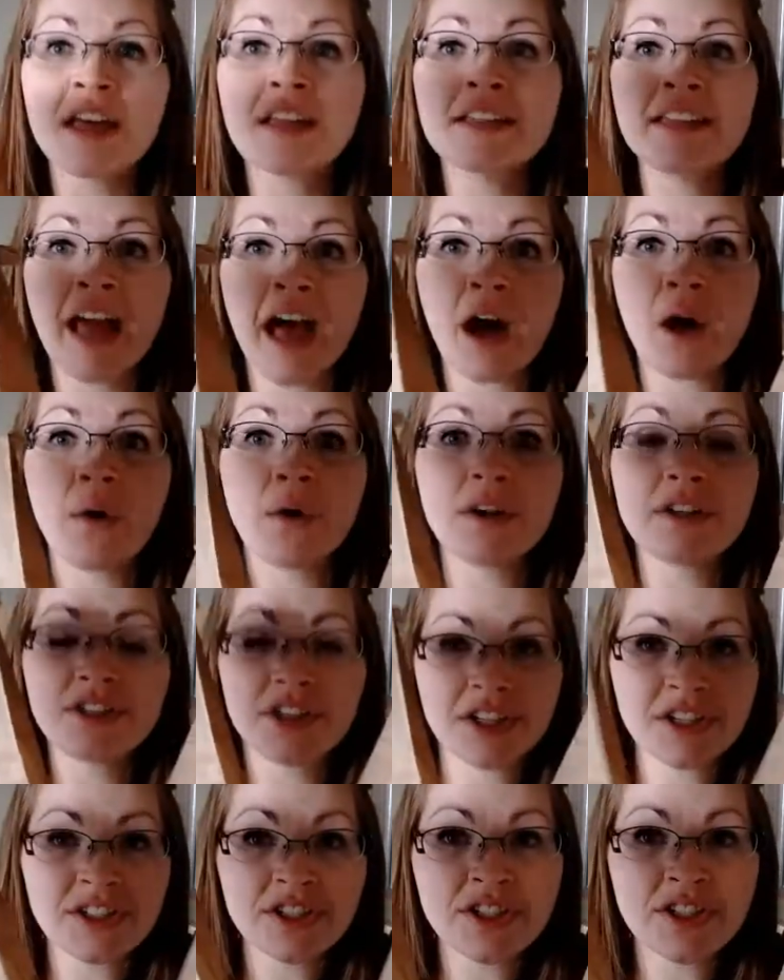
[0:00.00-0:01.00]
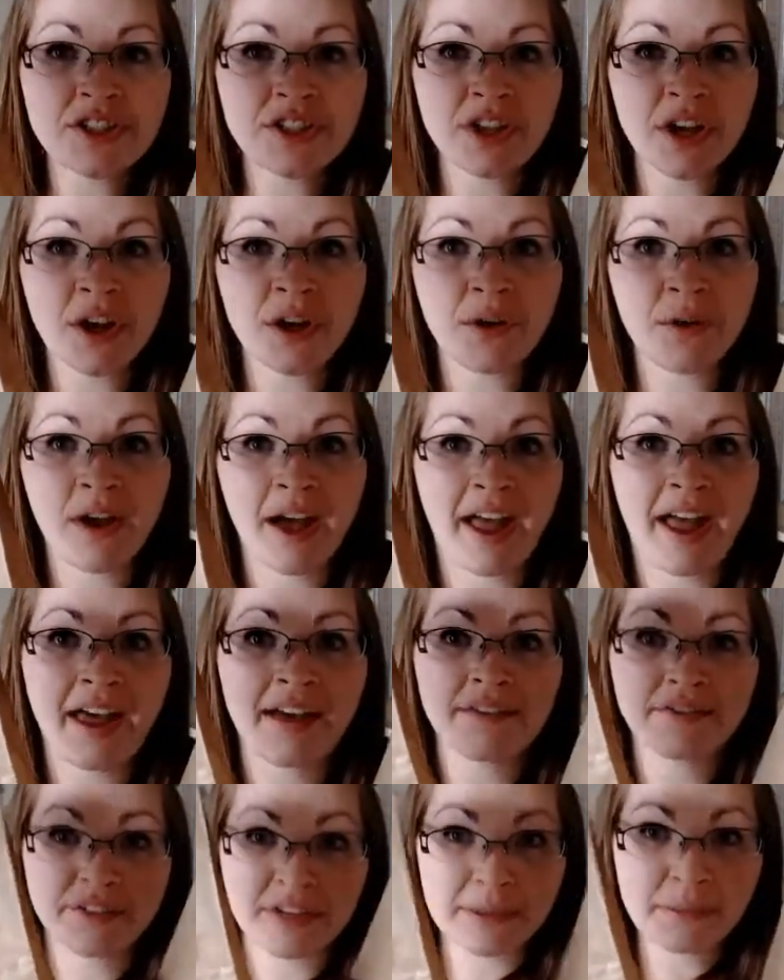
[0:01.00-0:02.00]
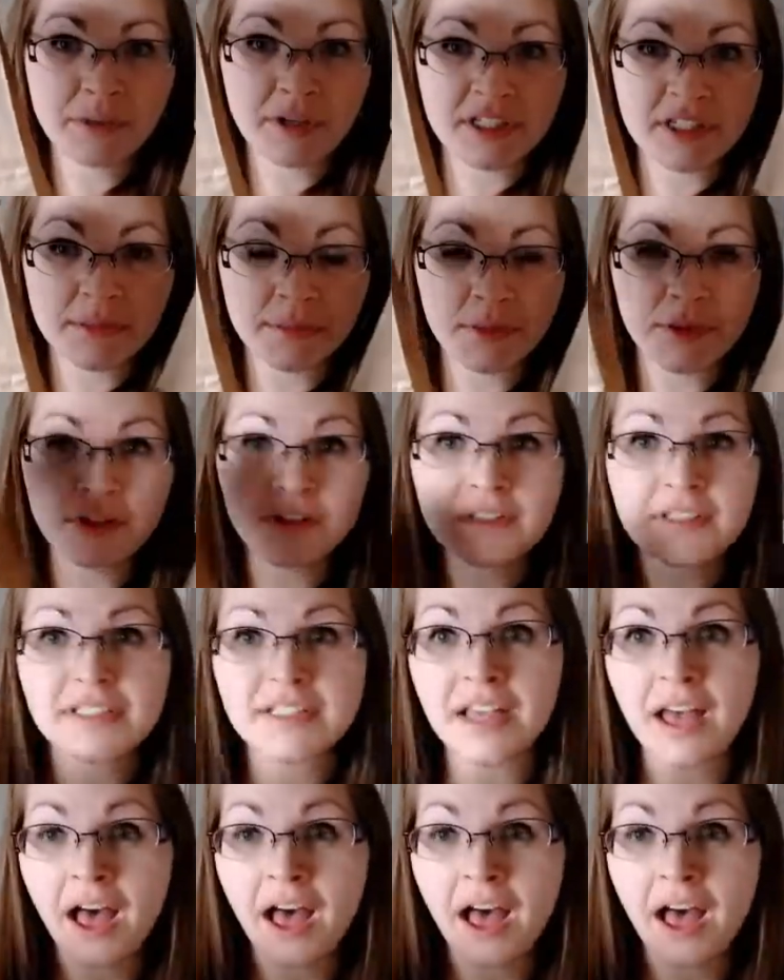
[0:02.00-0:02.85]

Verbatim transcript: Now, just so you know, I have free printables.